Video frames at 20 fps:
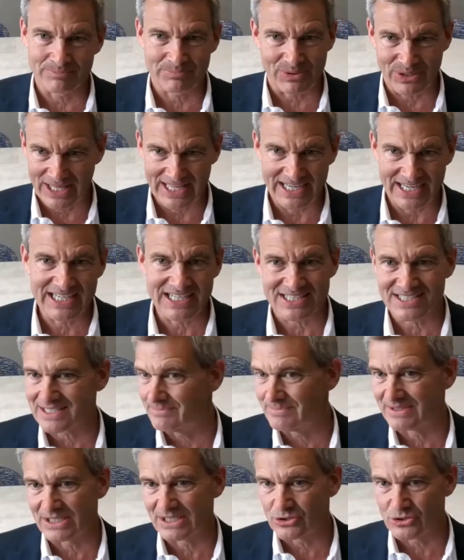in planning and
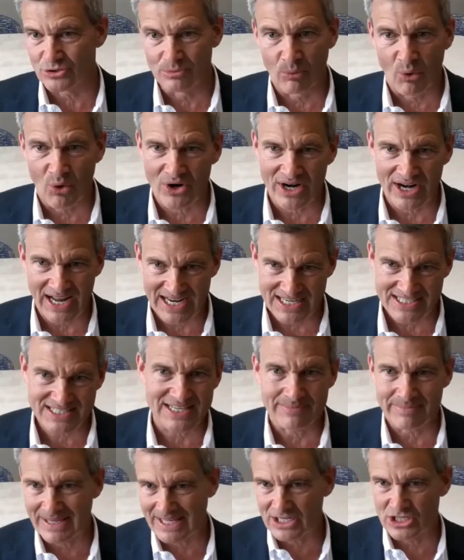some that do more
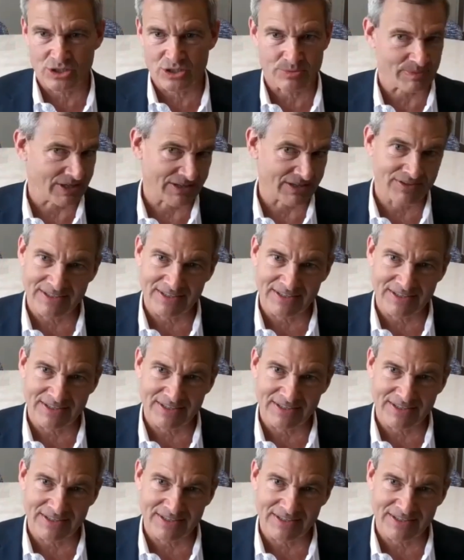asset management.